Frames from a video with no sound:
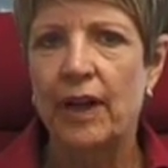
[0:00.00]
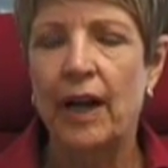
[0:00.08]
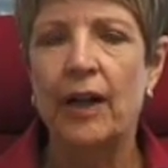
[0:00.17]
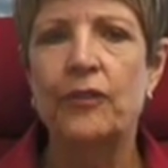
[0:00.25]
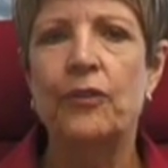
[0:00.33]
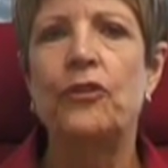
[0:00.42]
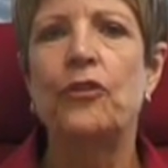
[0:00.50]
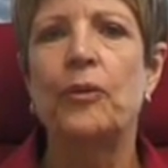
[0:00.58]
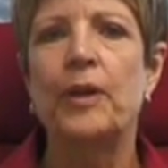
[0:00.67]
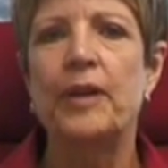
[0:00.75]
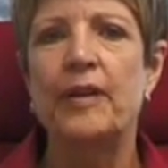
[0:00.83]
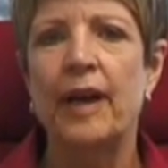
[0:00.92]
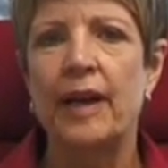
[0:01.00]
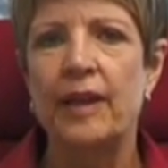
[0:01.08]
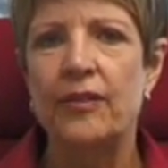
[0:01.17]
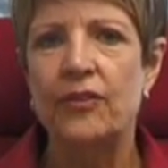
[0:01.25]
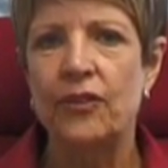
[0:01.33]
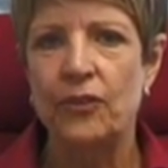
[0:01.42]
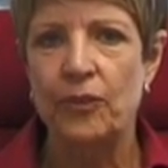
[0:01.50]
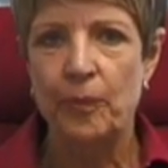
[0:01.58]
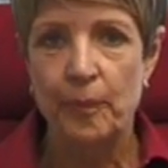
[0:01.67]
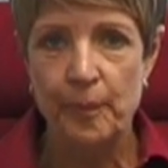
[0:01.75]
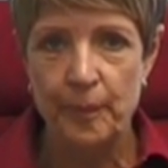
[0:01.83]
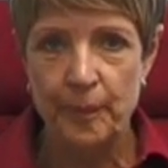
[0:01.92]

120 days to